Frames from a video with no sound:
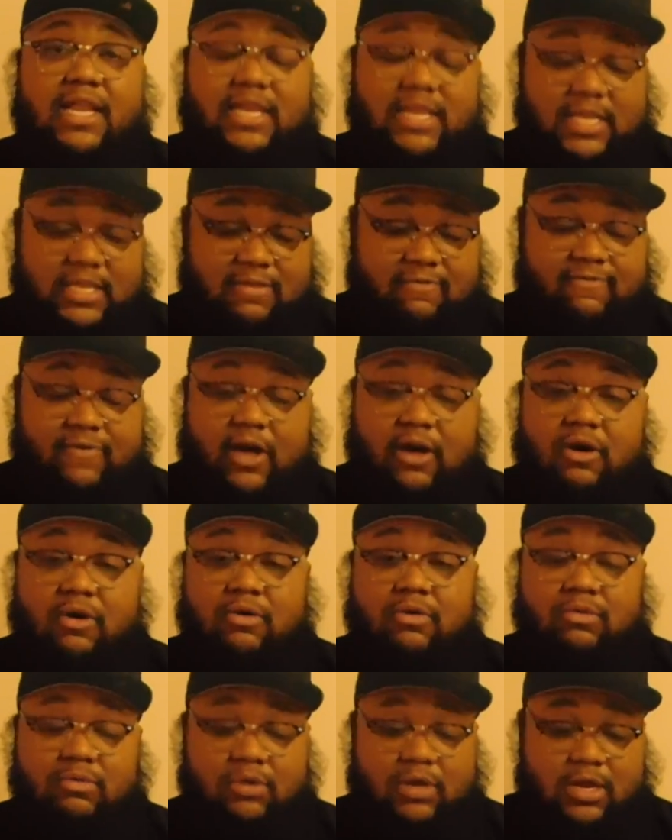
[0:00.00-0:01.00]
This
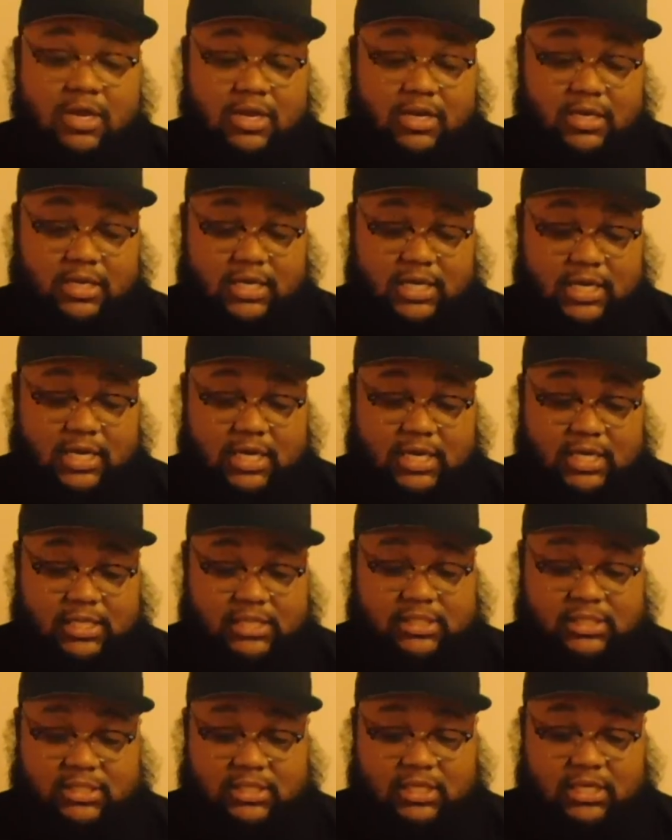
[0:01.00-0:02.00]
phone
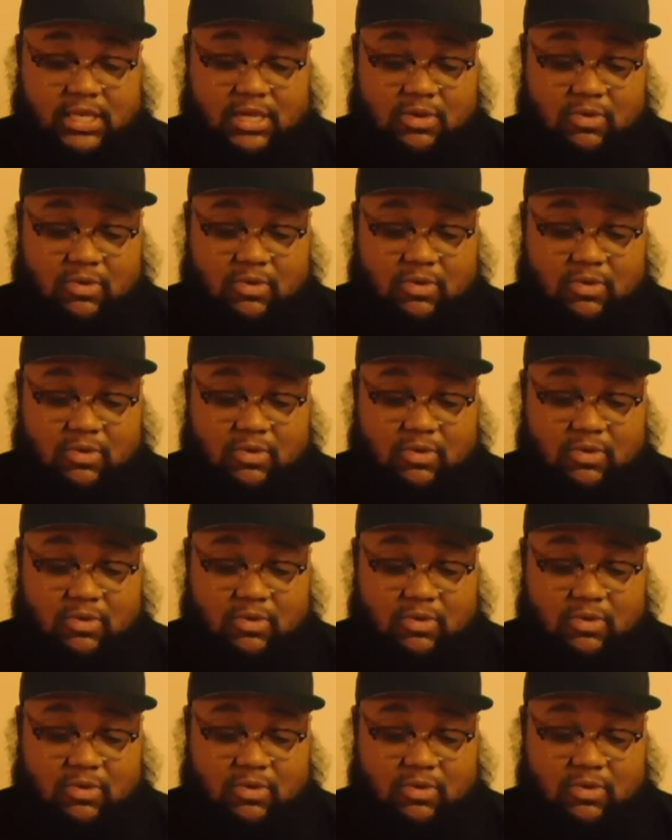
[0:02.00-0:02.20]
does